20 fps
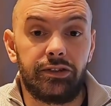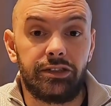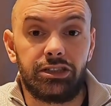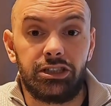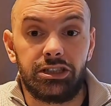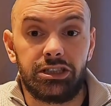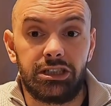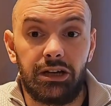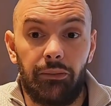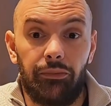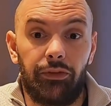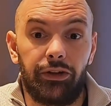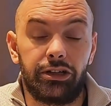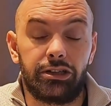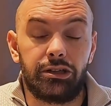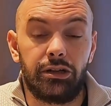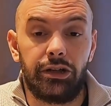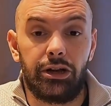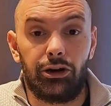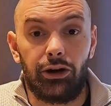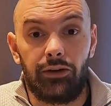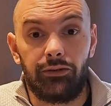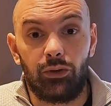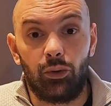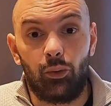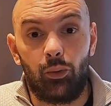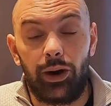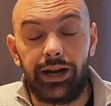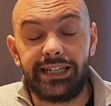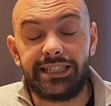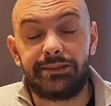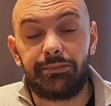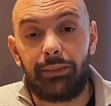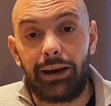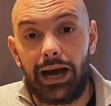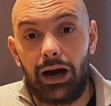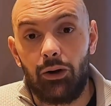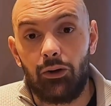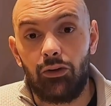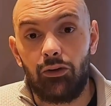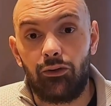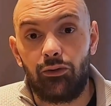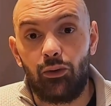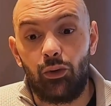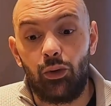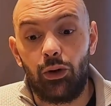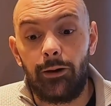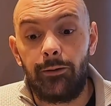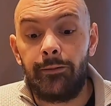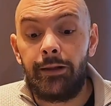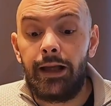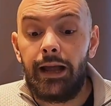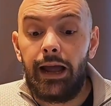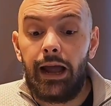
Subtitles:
Is just something so they don't have to waste power for.